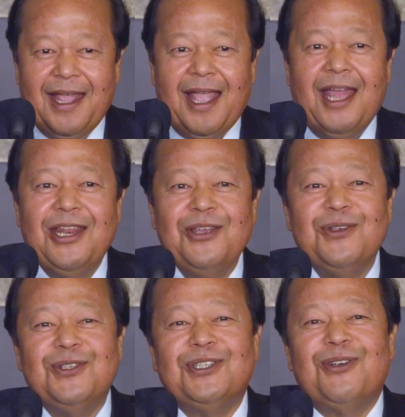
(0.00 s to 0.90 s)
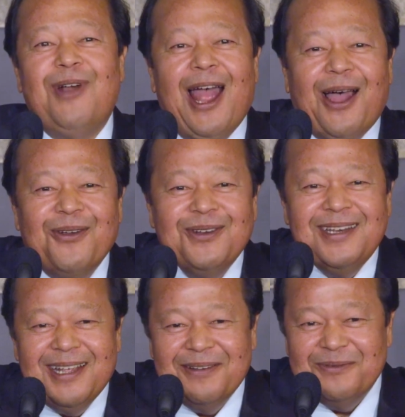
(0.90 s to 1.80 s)
and you surround
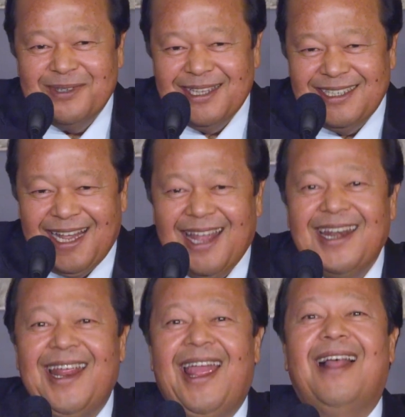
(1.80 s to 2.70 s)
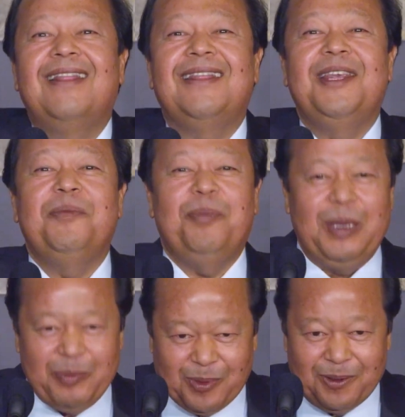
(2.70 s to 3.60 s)
him with 10 healthy
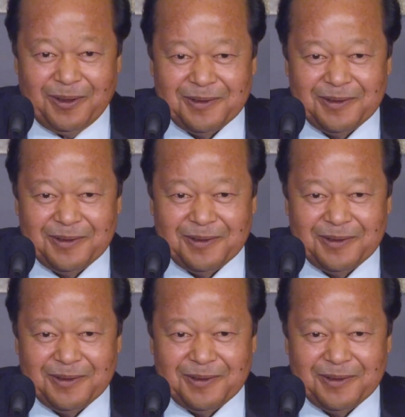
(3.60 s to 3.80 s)
people,